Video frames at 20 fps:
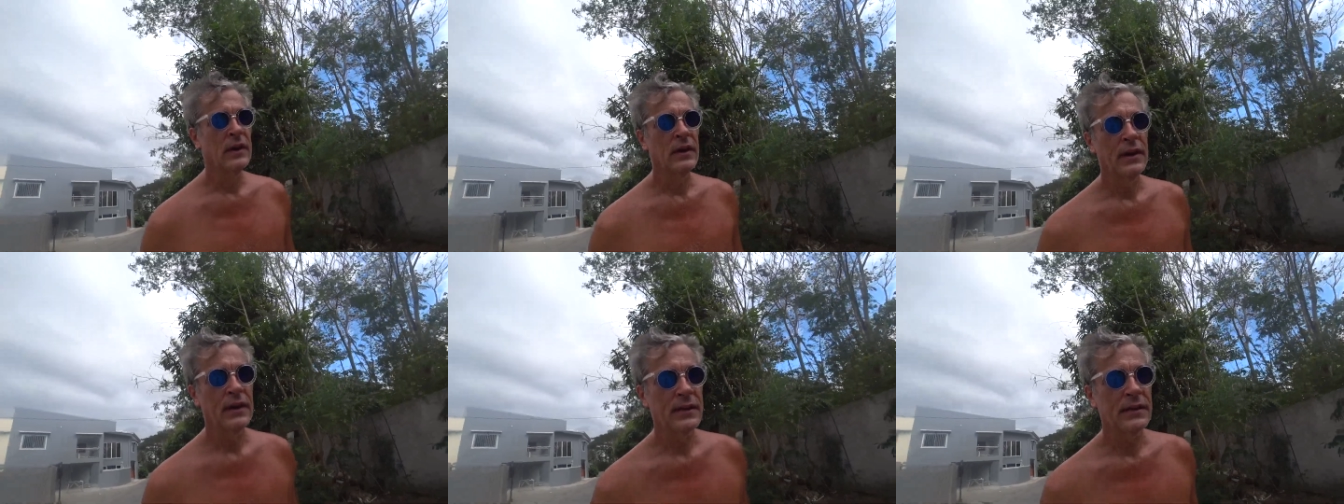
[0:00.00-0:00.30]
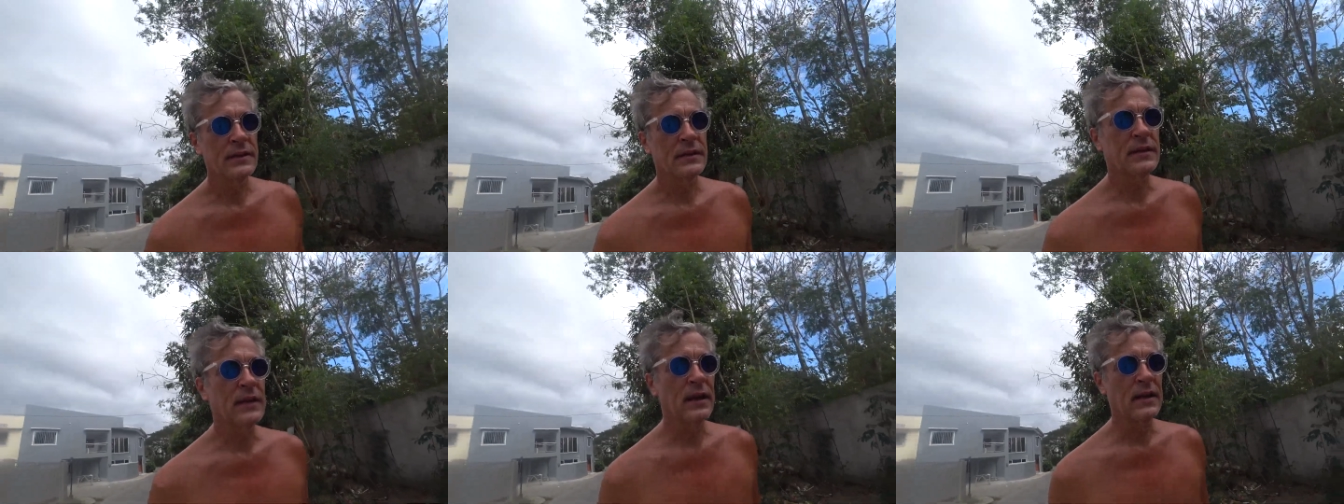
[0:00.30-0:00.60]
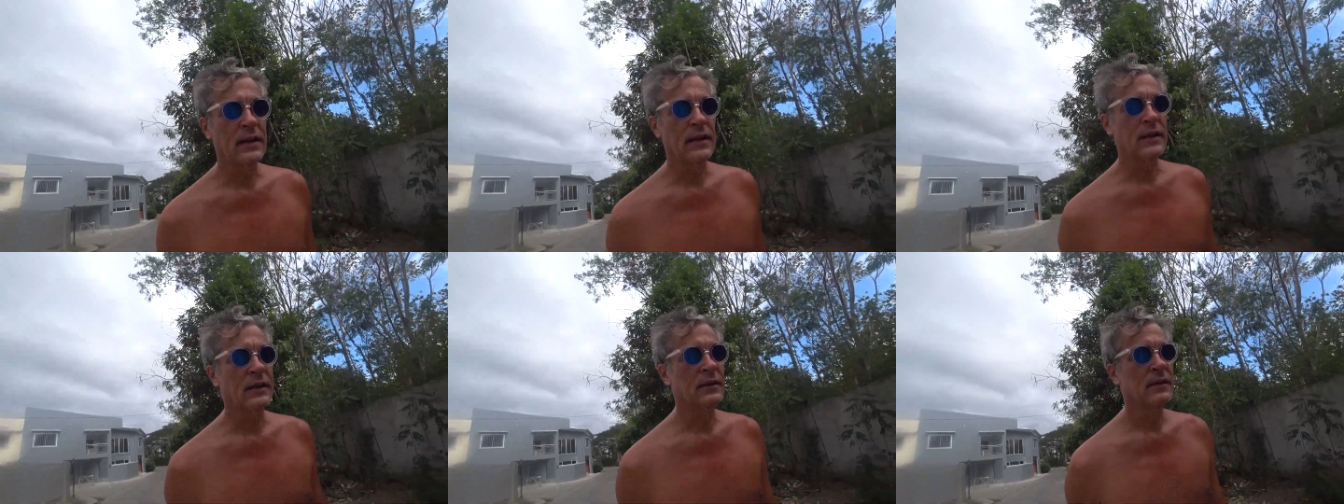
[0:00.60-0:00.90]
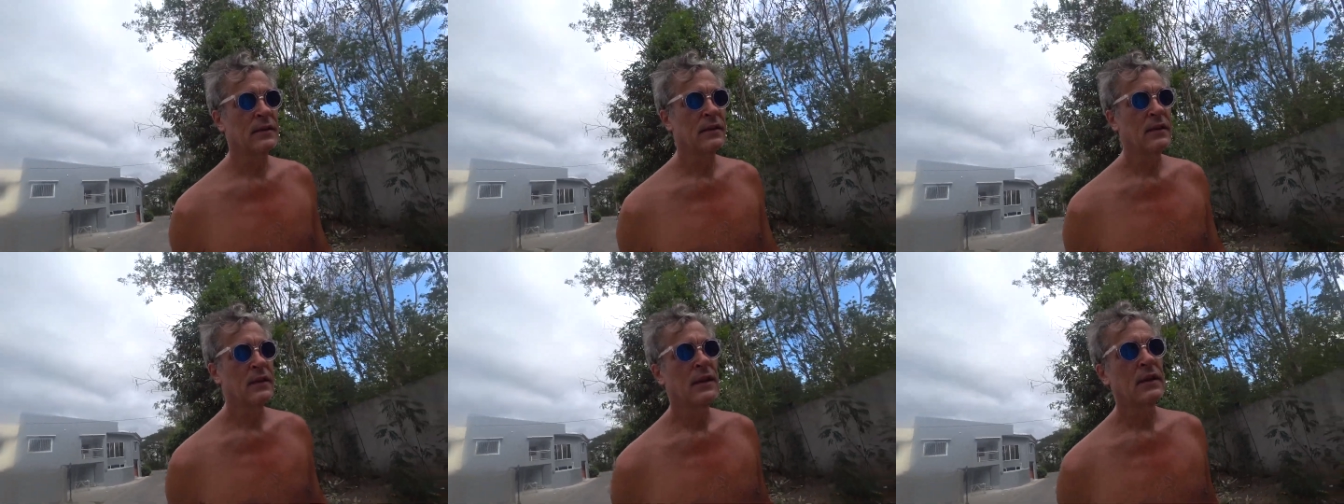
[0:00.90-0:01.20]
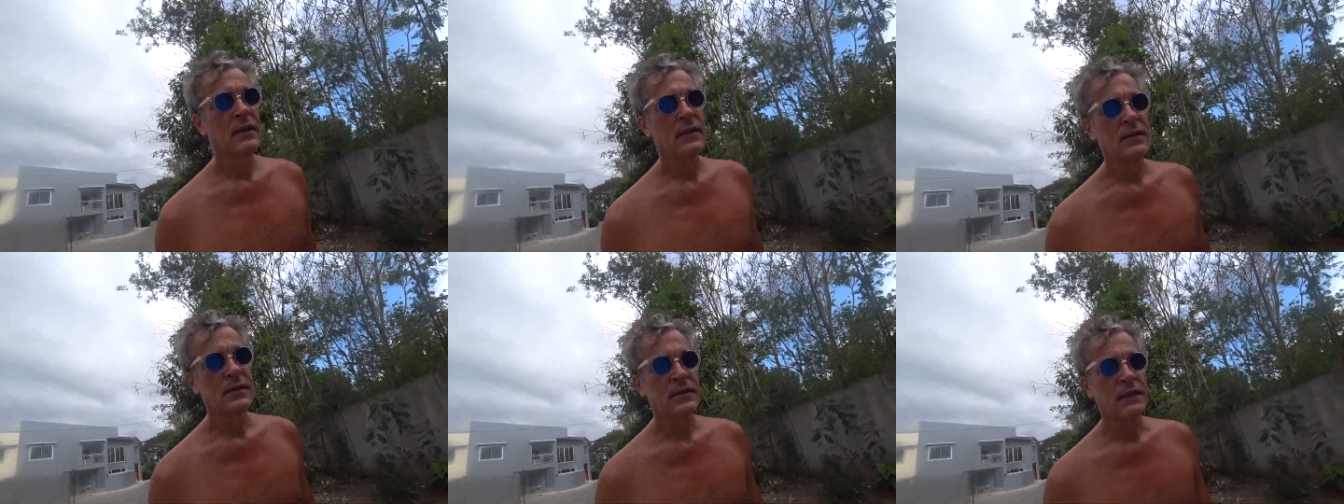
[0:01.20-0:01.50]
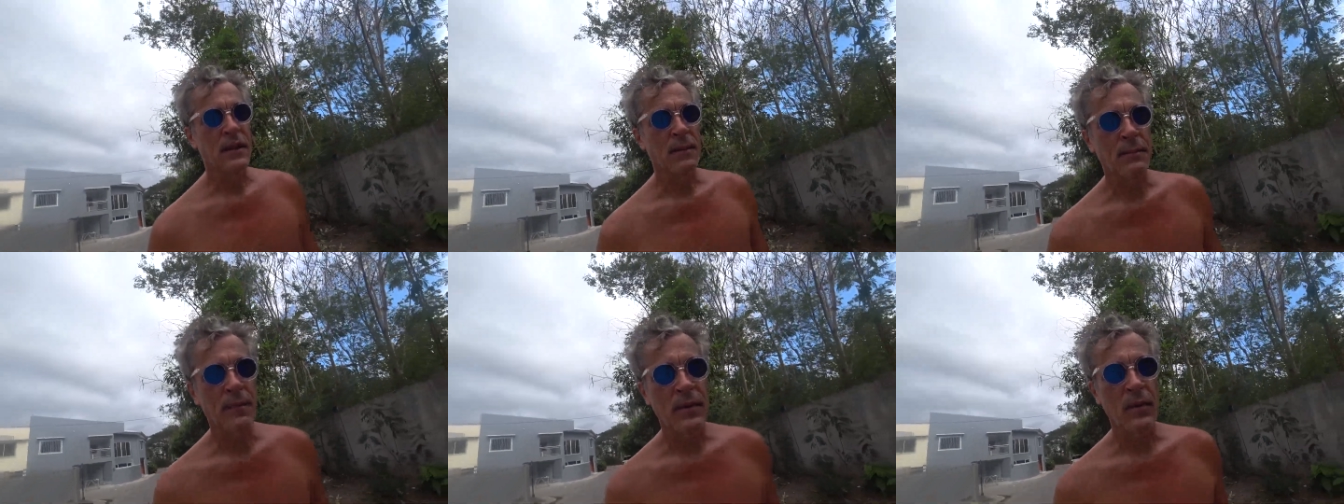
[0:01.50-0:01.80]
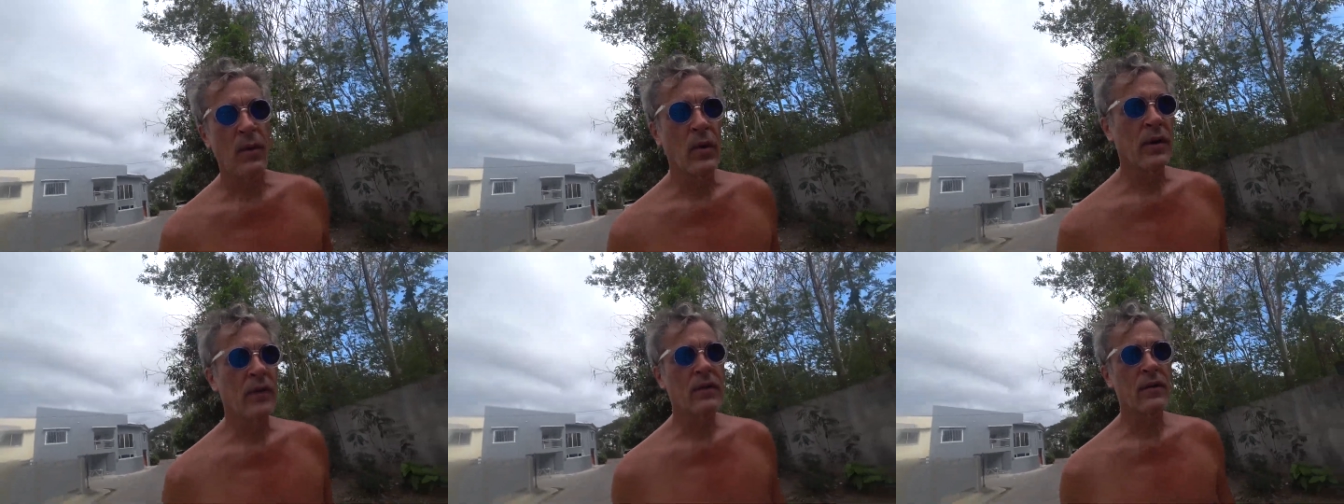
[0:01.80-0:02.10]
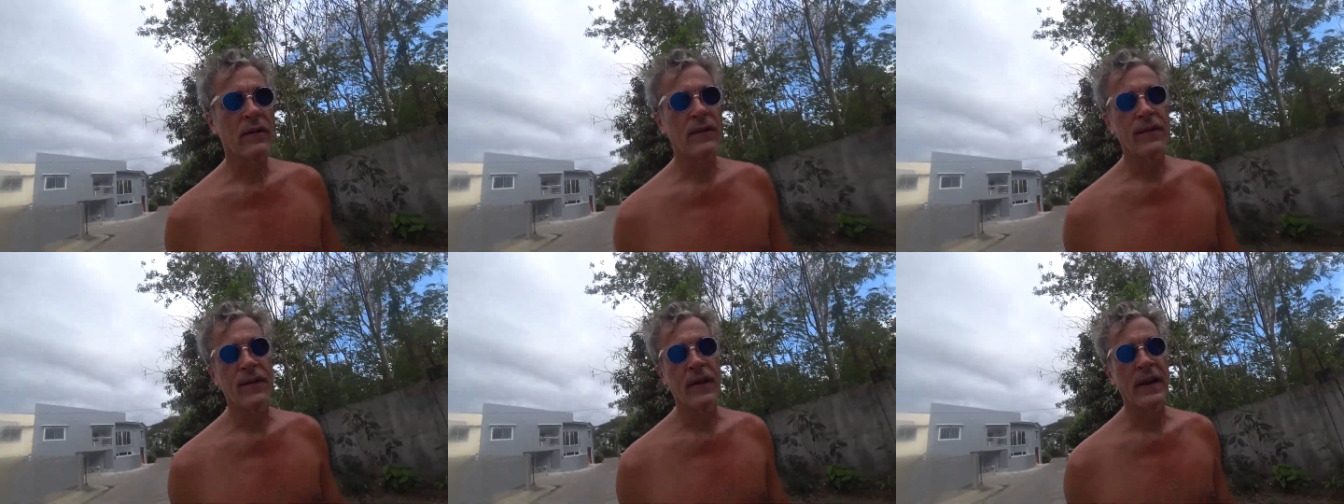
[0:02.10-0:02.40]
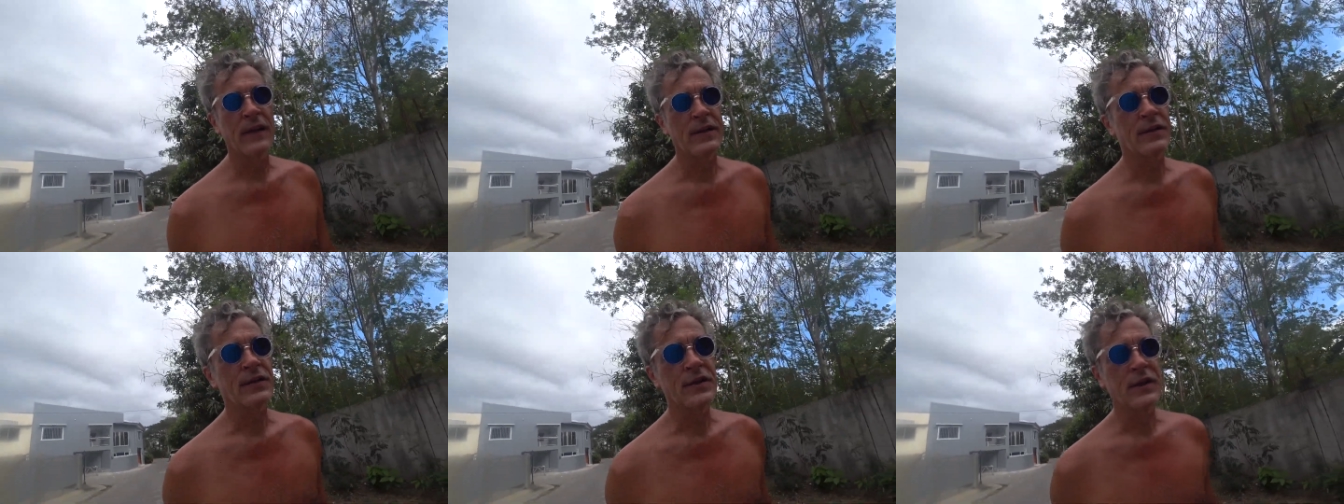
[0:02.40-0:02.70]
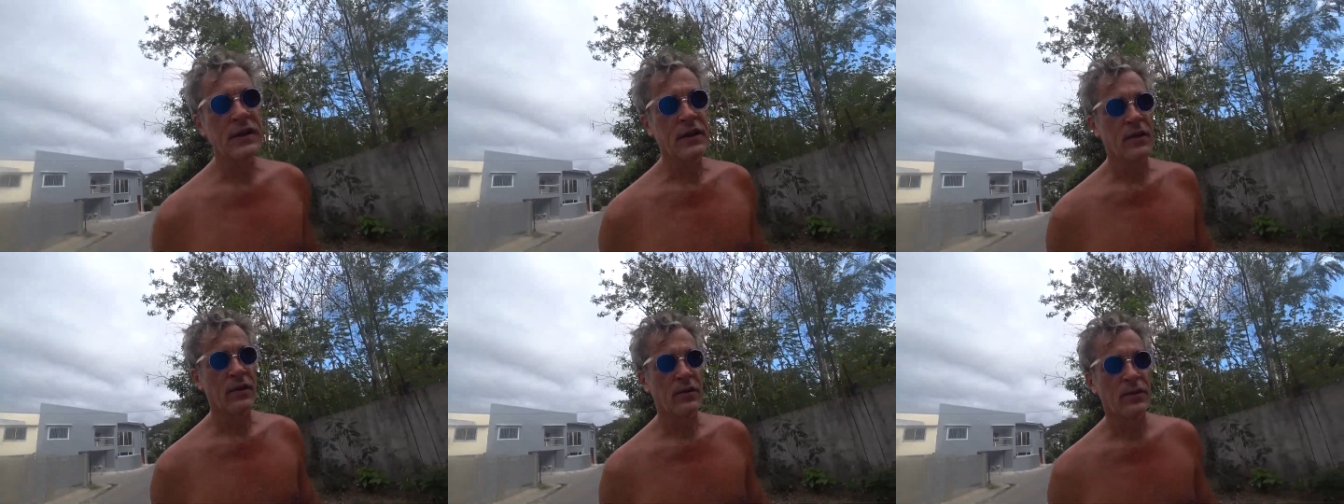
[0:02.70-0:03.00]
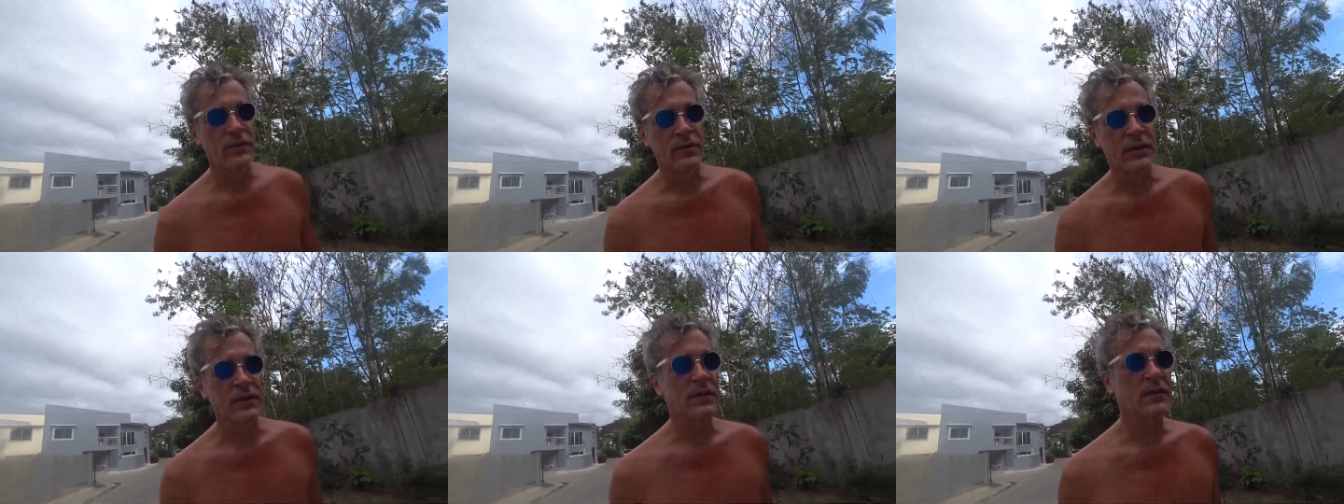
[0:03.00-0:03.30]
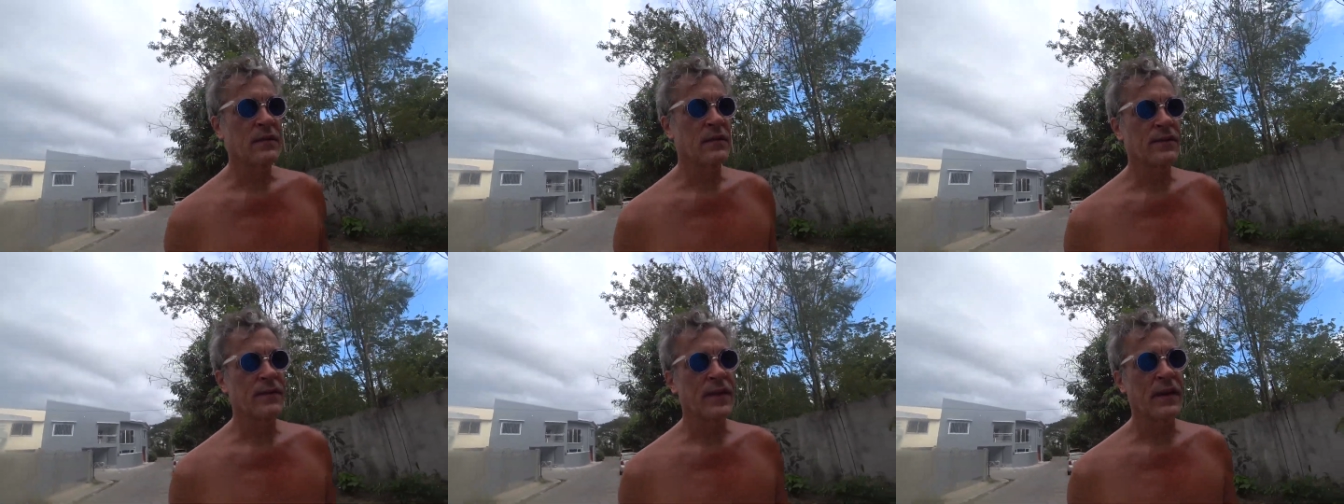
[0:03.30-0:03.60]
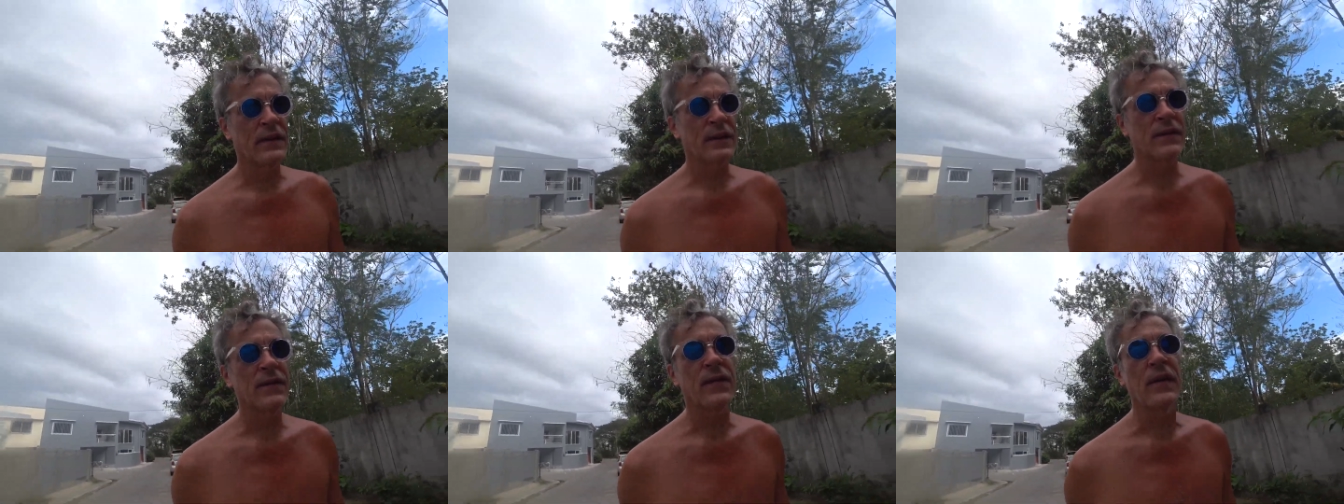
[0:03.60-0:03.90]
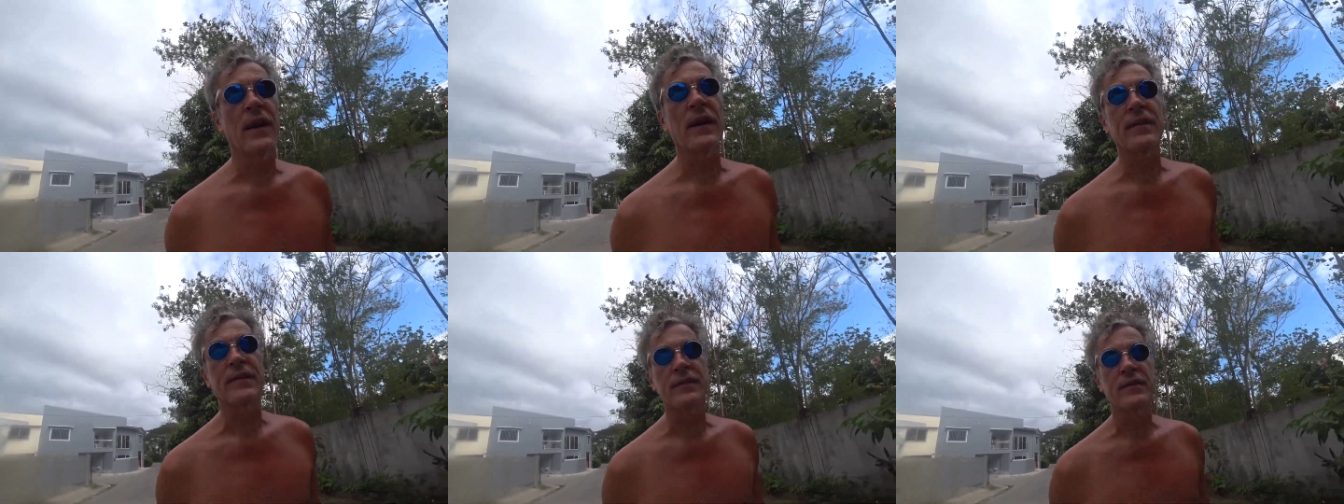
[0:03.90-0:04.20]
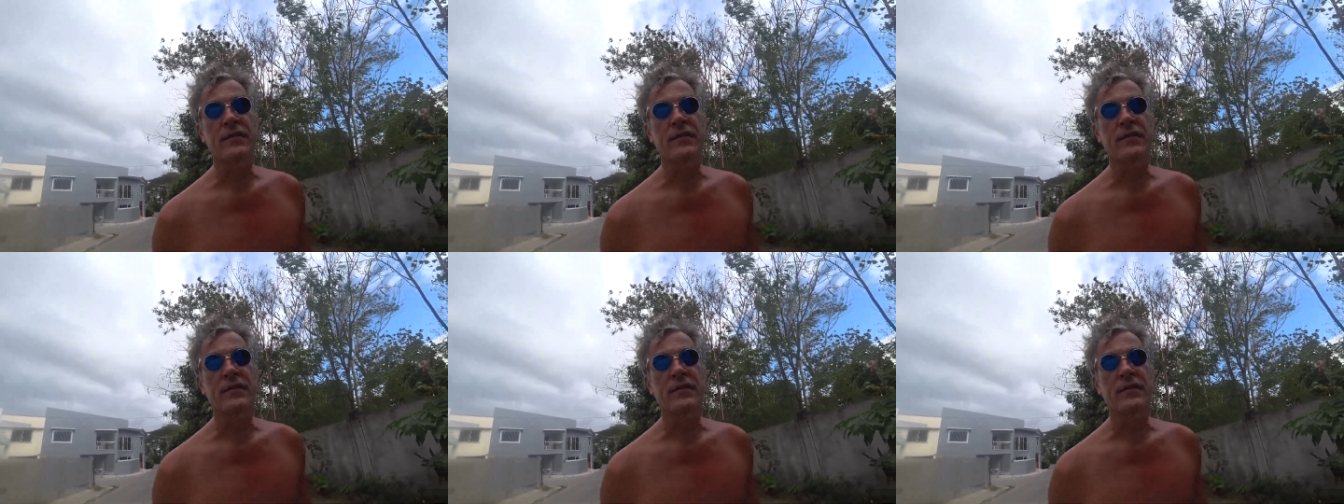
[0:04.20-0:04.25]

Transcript: It's uh, somebody, one of her friends she knows, it's her friend's father.